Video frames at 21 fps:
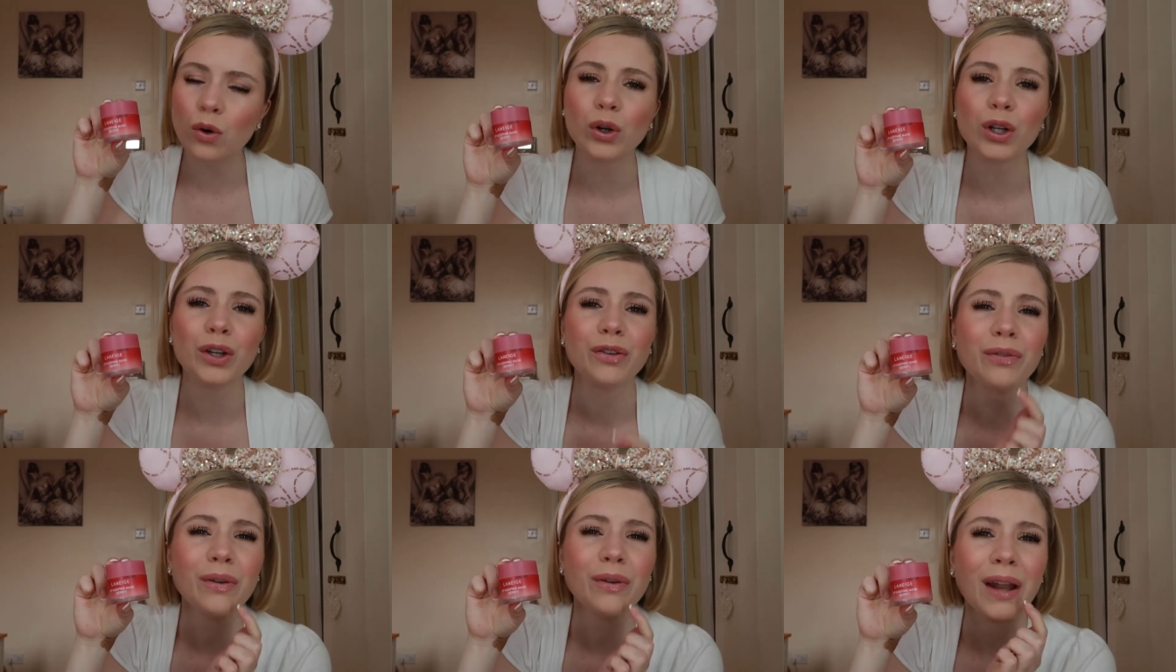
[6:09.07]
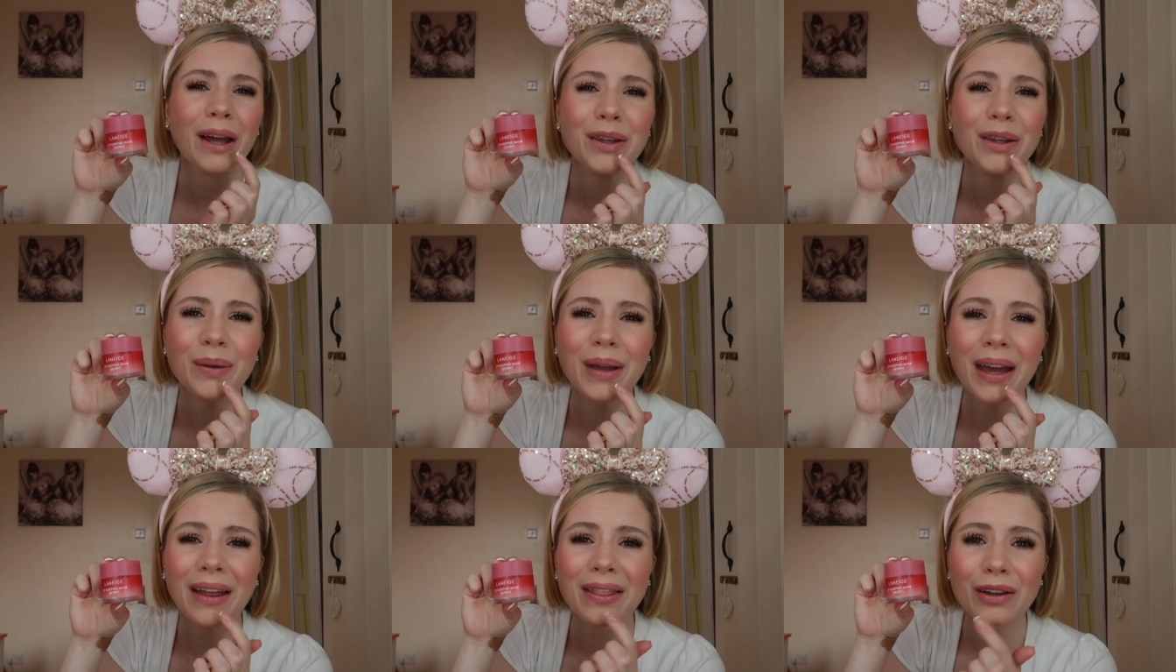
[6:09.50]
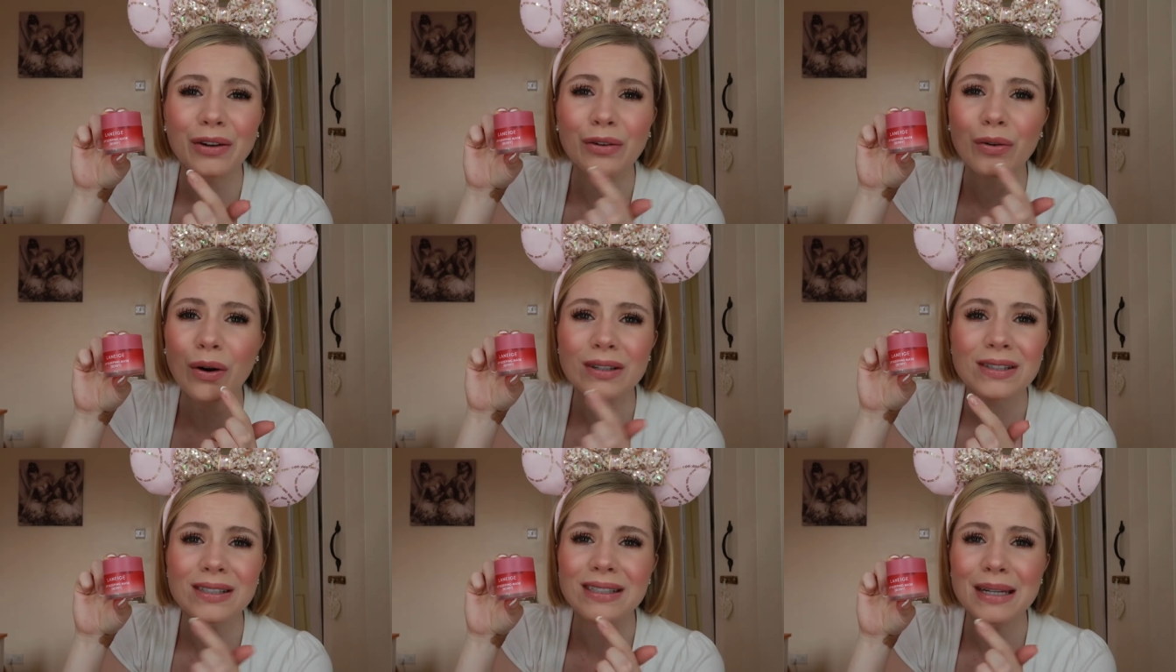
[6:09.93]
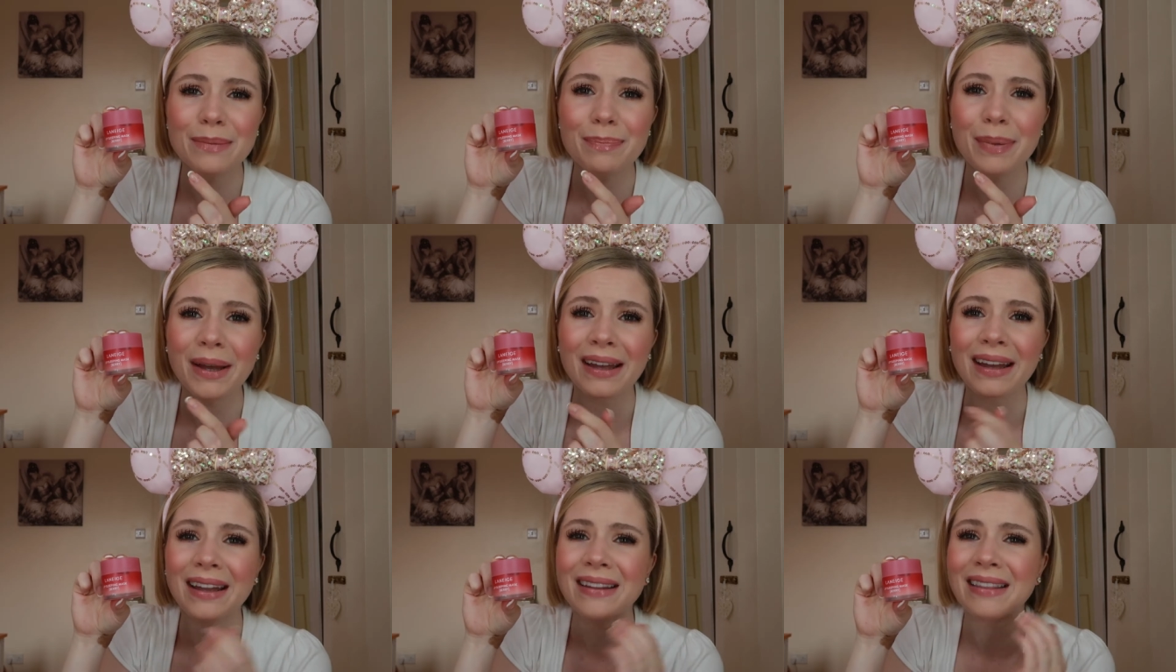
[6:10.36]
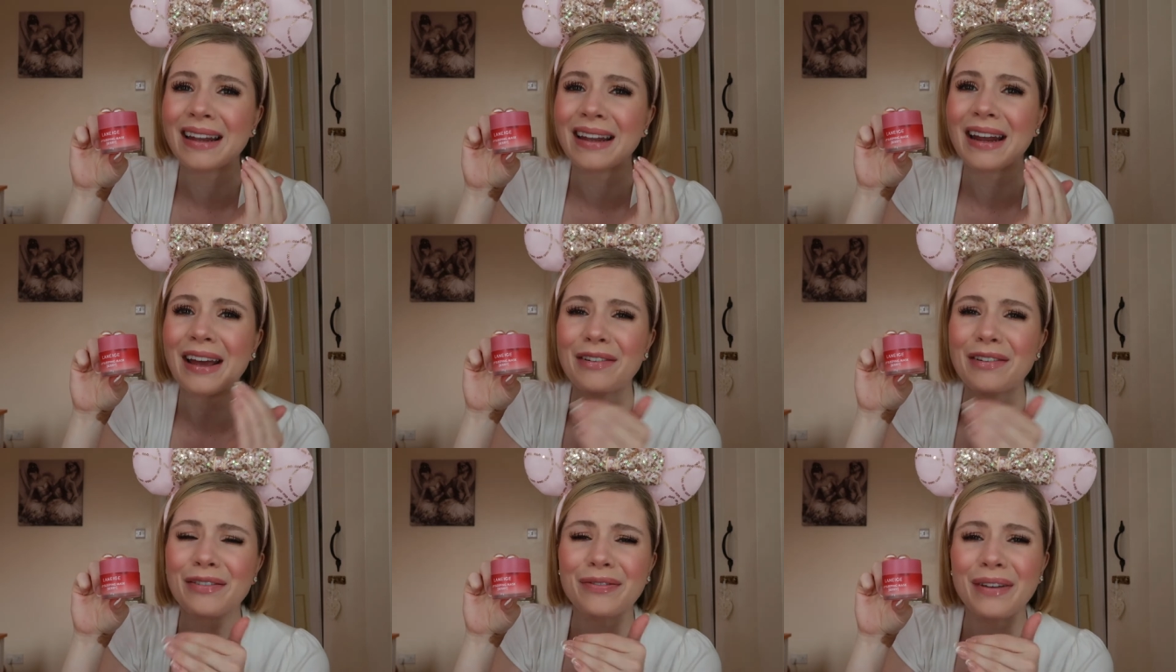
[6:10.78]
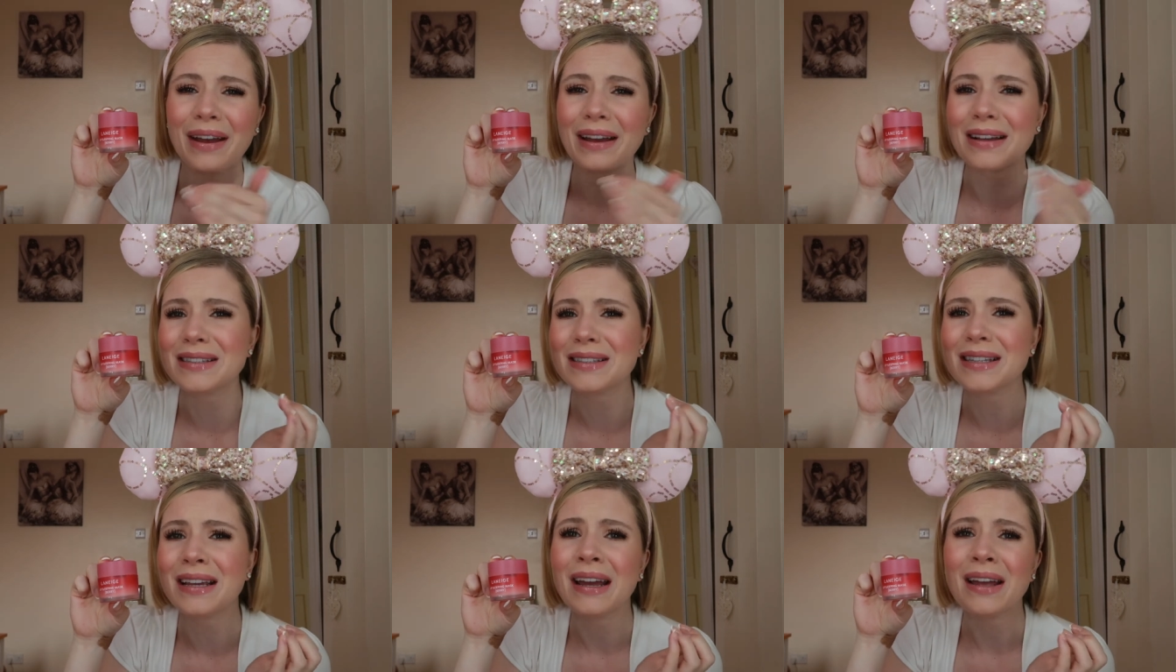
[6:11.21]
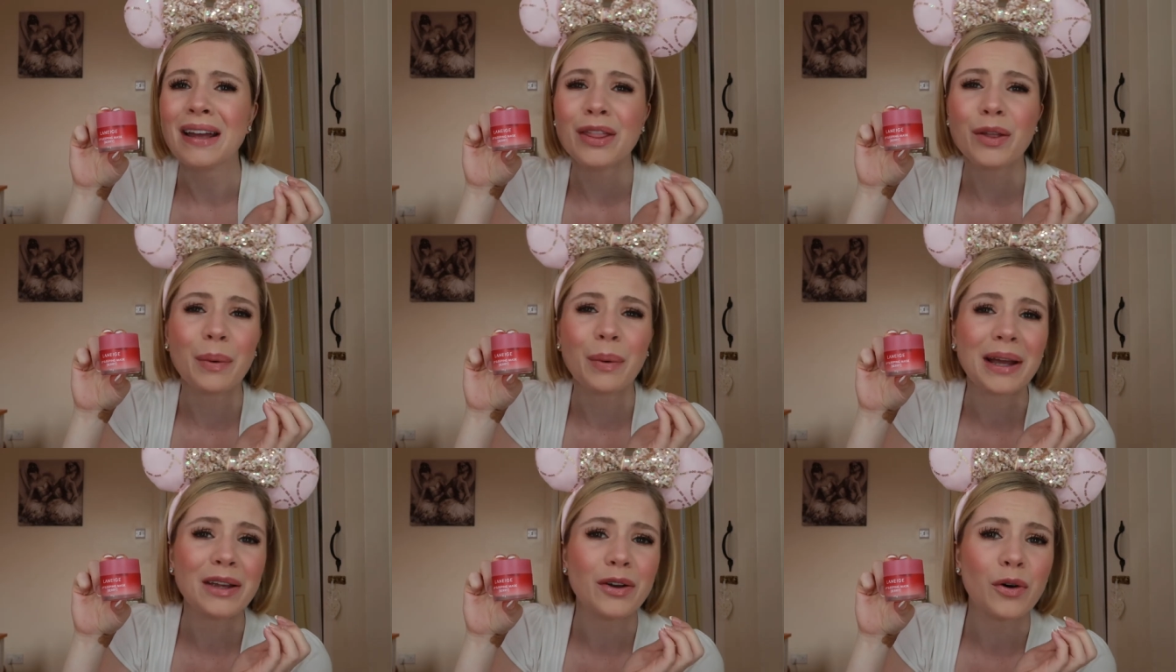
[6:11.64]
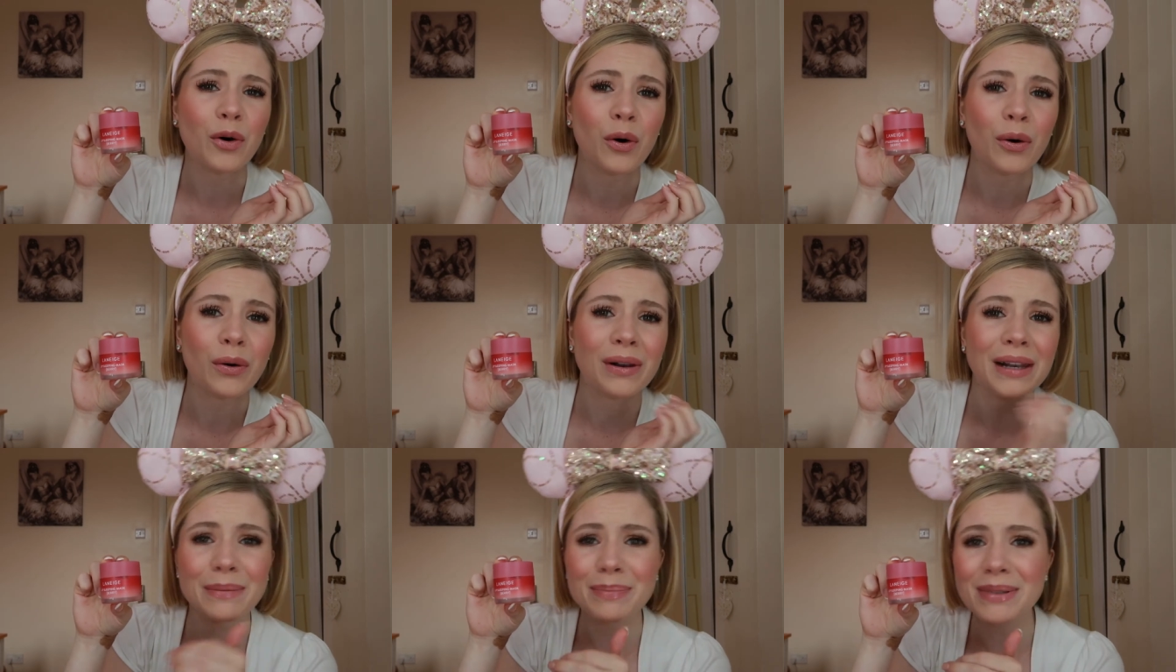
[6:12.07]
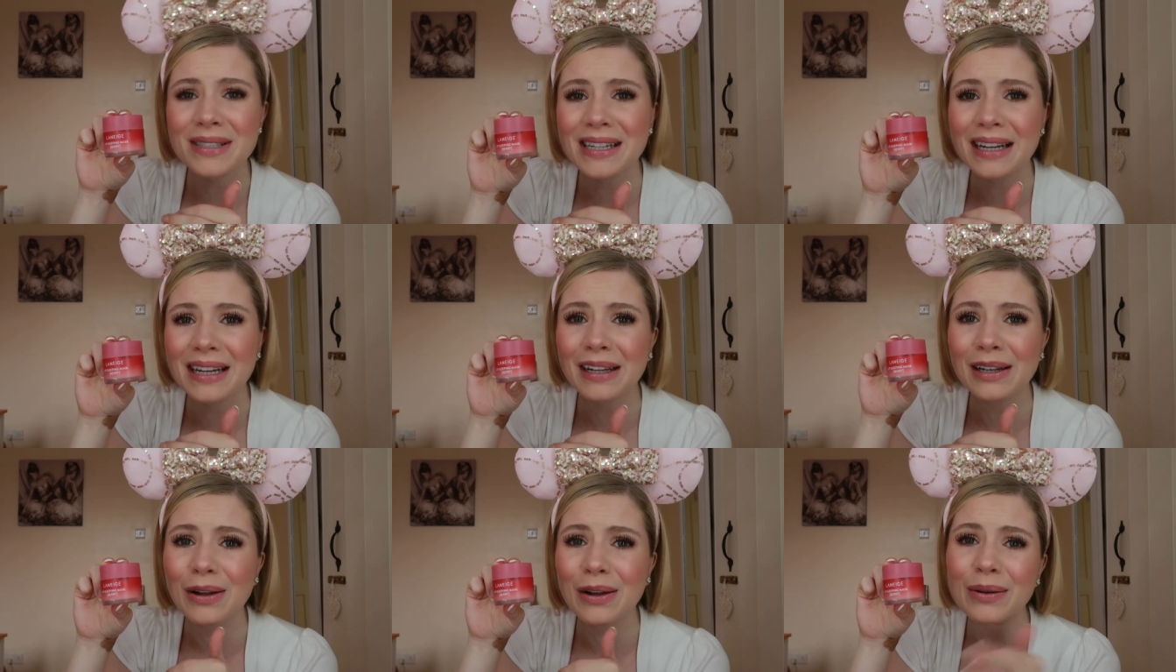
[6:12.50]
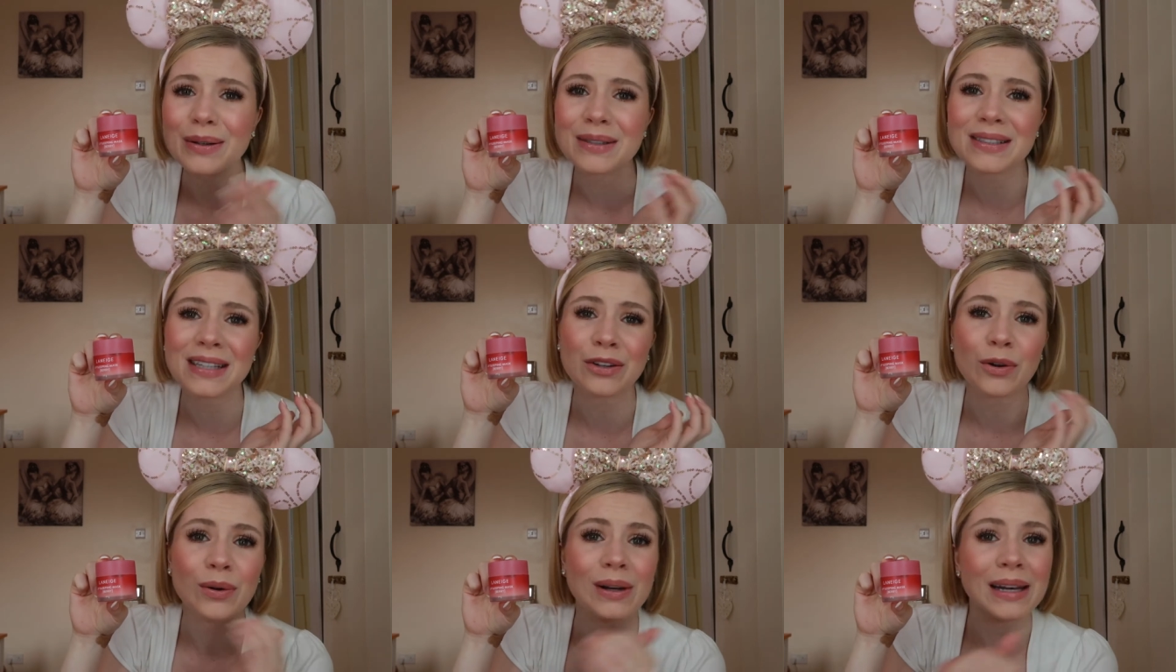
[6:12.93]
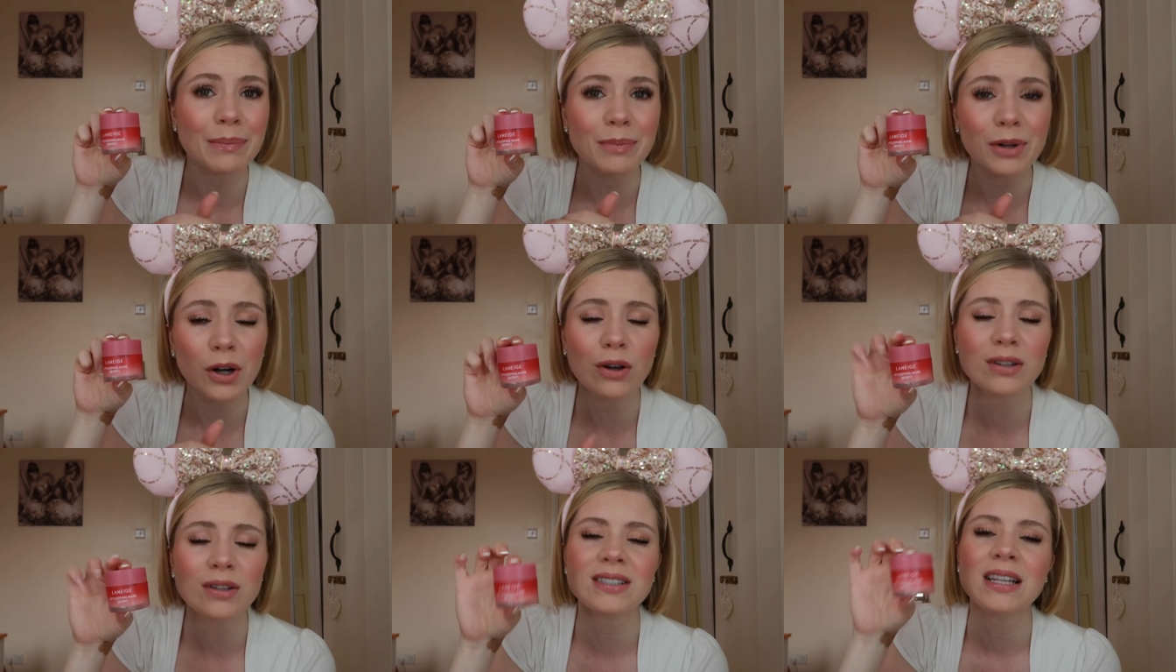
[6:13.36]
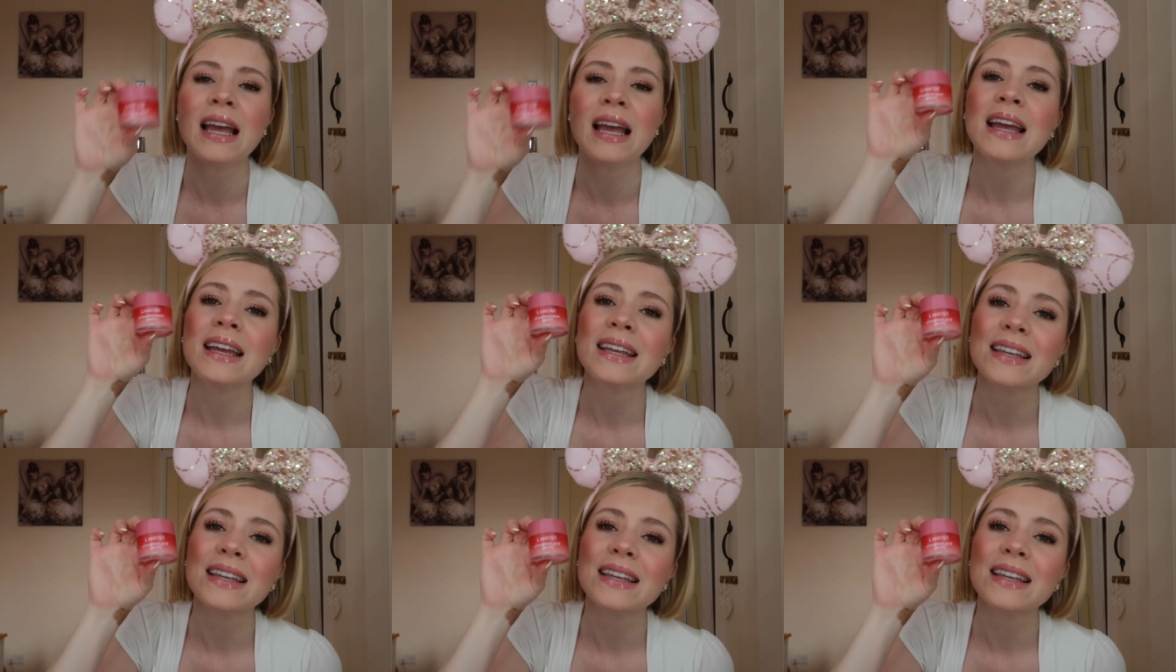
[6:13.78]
or you feel like you get the crusty bit and then it affects the way your lipstick looks and your lip gloss,